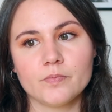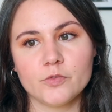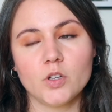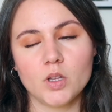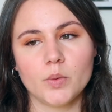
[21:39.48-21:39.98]

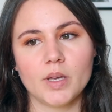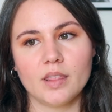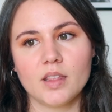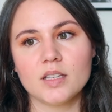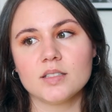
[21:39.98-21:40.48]
following
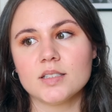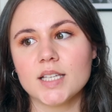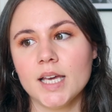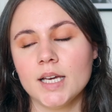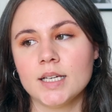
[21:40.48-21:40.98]
this,
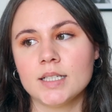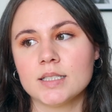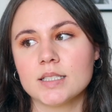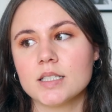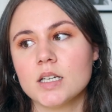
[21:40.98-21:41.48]

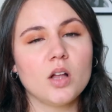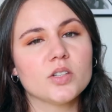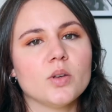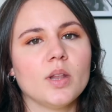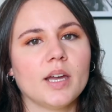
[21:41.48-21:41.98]
and
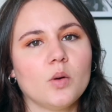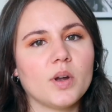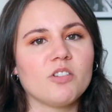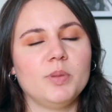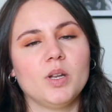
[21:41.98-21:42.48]
also like what
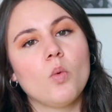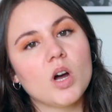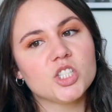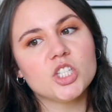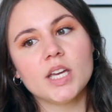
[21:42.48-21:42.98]
I've been
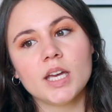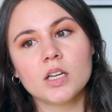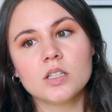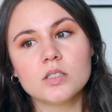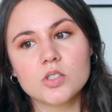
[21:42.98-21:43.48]

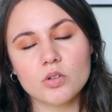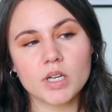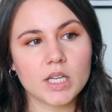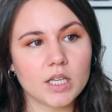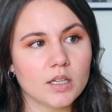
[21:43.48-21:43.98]
watching
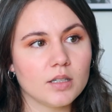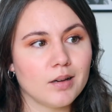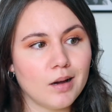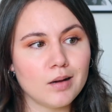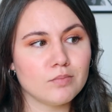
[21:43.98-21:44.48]
during
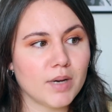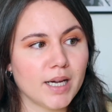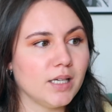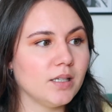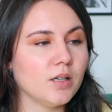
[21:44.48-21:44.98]

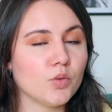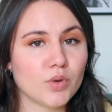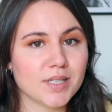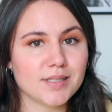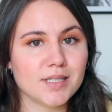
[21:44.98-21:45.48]
my
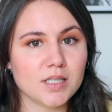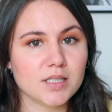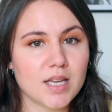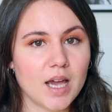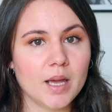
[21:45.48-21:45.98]
resting
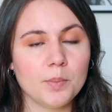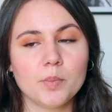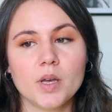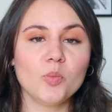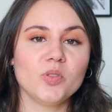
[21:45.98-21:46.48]

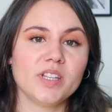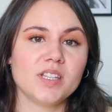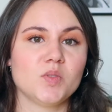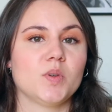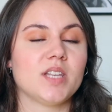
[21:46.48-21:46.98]
time. Hopefully
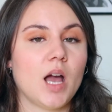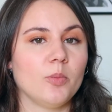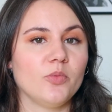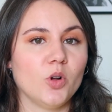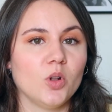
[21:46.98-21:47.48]
this was
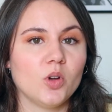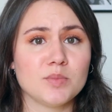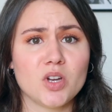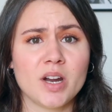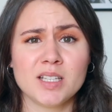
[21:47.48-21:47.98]
helpful. I'm
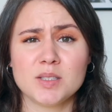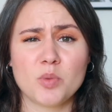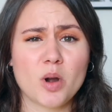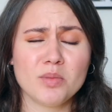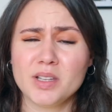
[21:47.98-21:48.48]
sorry it's
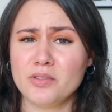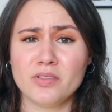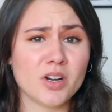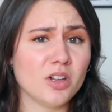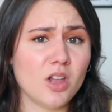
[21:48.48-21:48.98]
probably a
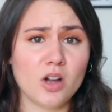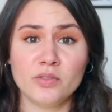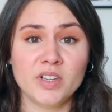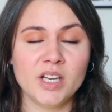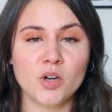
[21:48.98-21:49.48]
very long
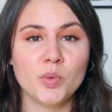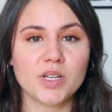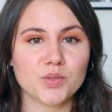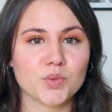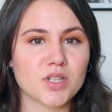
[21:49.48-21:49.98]
video, but
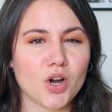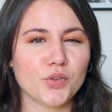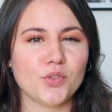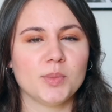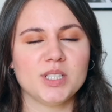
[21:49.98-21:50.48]
it was hard
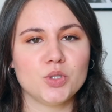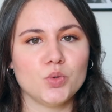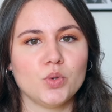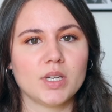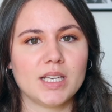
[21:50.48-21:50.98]
for me
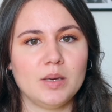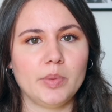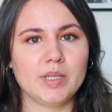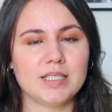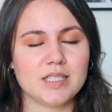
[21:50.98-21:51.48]
to keep
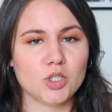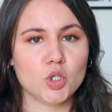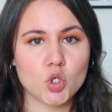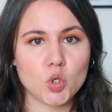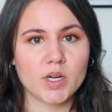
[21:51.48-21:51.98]
it
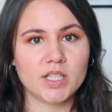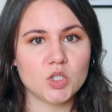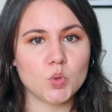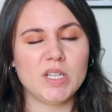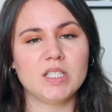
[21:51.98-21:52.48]
short and
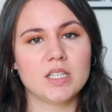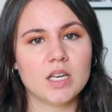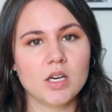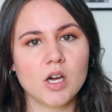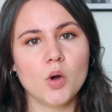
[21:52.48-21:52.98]
sweet
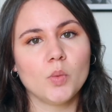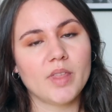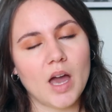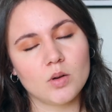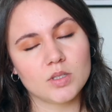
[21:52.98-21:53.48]

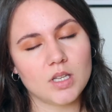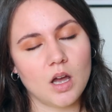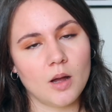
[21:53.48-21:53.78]
without